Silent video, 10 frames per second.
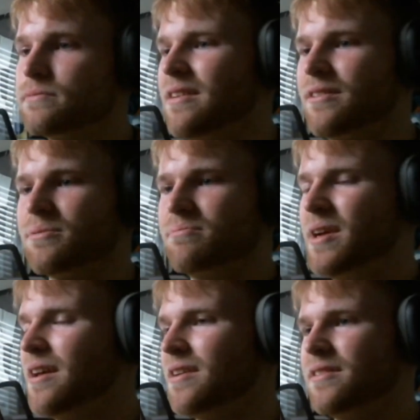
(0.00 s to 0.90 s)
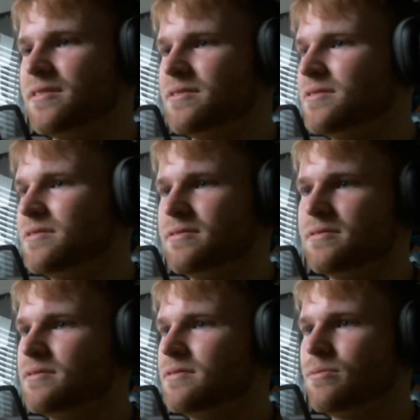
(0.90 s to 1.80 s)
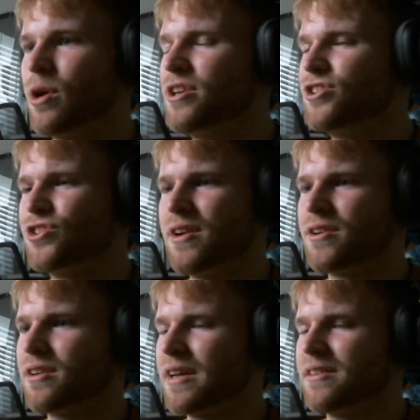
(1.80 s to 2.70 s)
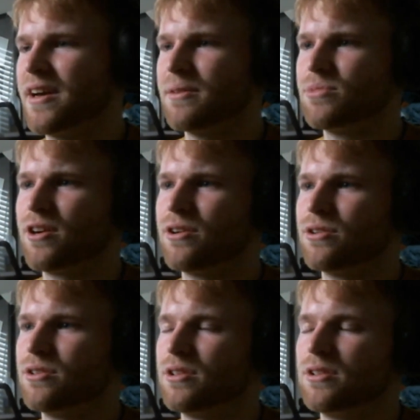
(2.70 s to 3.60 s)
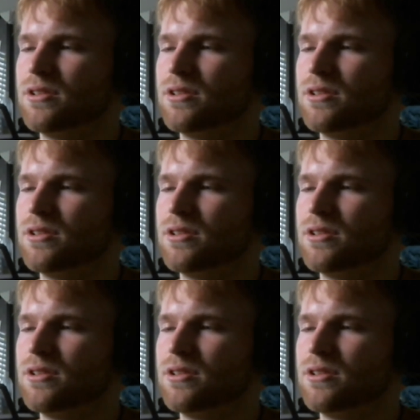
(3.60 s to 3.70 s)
Uh, man, why you treat her like that, bro?